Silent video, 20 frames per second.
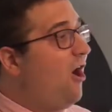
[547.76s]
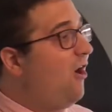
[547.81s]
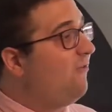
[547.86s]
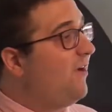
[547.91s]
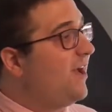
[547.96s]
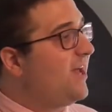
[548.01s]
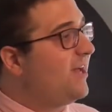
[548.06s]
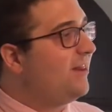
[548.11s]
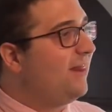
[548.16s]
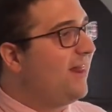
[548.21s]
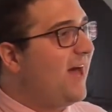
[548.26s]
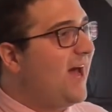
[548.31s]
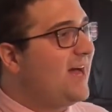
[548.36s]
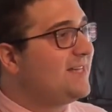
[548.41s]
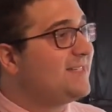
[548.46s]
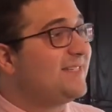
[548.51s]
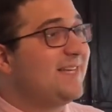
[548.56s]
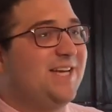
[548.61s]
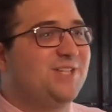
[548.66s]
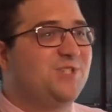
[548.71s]
All right,
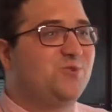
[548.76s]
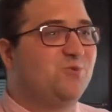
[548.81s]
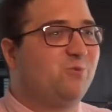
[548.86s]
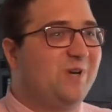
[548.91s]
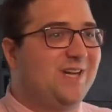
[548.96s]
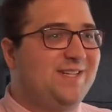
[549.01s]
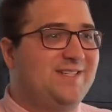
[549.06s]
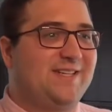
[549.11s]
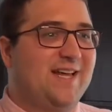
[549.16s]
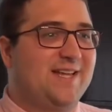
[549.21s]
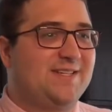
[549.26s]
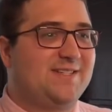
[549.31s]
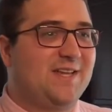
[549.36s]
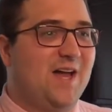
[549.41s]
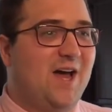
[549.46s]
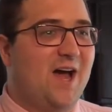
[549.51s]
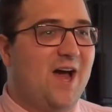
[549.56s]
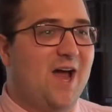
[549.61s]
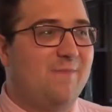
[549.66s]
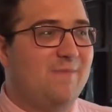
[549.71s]
class, it's recess
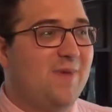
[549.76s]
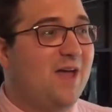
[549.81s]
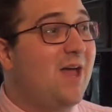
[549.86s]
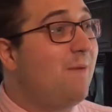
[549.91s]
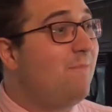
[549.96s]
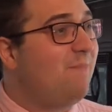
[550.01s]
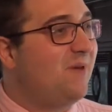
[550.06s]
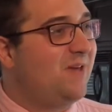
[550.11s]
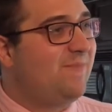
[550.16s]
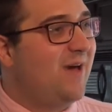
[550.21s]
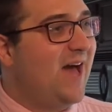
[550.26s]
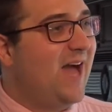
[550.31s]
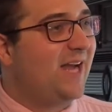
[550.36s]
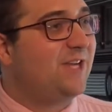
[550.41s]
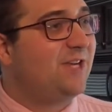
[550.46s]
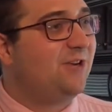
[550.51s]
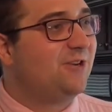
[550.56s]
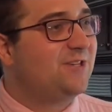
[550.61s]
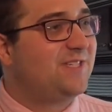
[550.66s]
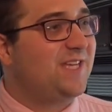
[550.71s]
time. Be back
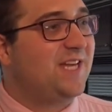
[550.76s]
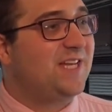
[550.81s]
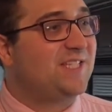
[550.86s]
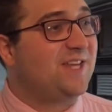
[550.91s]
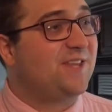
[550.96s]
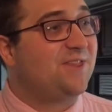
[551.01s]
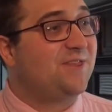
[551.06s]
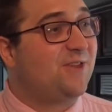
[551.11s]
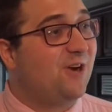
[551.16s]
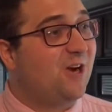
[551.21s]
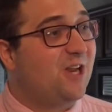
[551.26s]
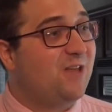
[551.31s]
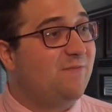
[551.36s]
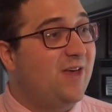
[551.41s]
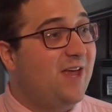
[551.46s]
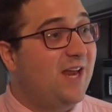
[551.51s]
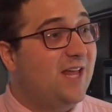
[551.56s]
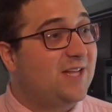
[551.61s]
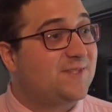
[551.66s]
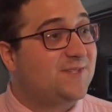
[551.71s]
in your seats in 30
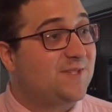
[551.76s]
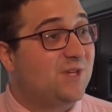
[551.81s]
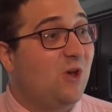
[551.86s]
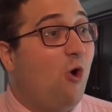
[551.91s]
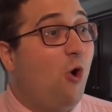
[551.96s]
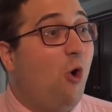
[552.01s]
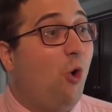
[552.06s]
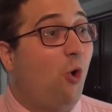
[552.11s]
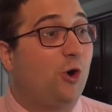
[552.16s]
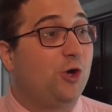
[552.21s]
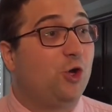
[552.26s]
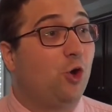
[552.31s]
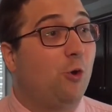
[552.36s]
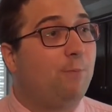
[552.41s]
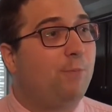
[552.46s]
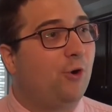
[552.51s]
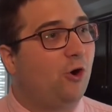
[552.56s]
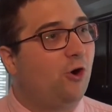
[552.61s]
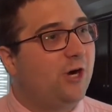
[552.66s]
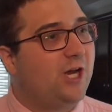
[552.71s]
minutes, or
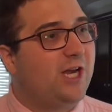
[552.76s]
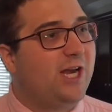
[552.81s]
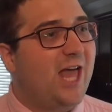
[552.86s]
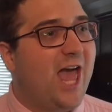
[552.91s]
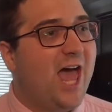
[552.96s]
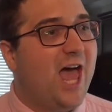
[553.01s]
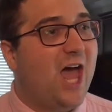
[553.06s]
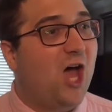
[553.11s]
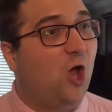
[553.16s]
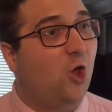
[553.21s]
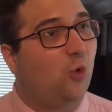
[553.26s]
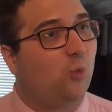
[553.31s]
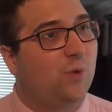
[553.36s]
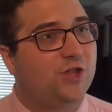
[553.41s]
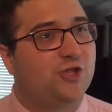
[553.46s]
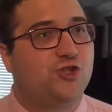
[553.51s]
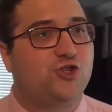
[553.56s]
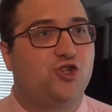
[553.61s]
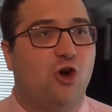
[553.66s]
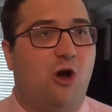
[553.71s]
you'll burn in hell
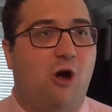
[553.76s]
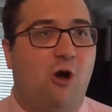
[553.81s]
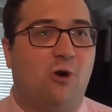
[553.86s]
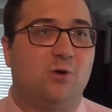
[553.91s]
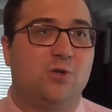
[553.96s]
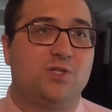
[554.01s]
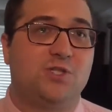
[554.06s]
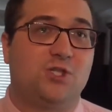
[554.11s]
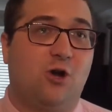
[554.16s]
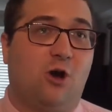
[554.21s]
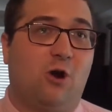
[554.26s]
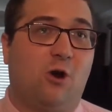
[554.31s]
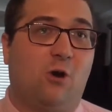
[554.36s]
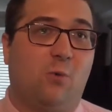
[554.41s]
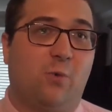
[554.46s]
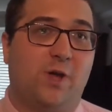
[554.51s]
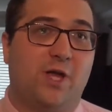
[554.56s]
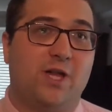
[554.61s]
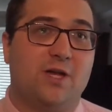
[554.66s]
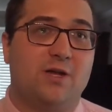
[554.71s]
with Charles
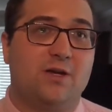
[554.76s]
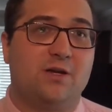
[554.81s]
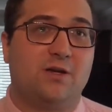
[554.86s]
Darwin.